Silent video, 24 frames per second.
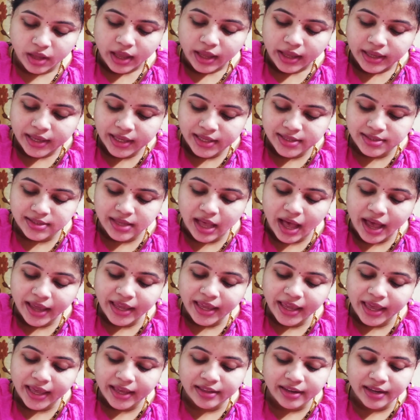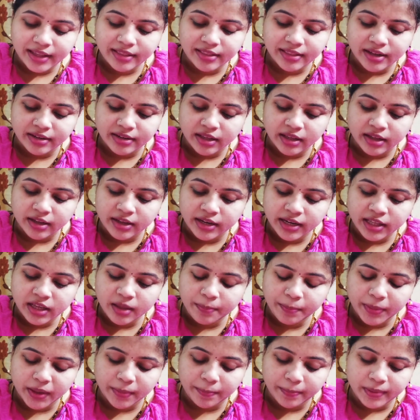Yes, I agree that the earlier
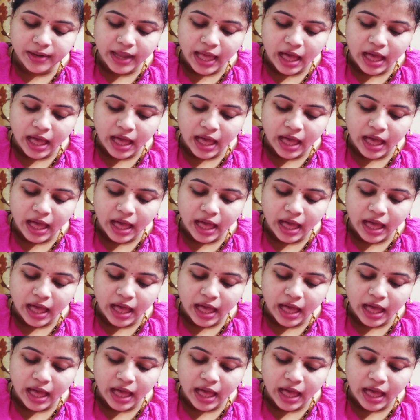people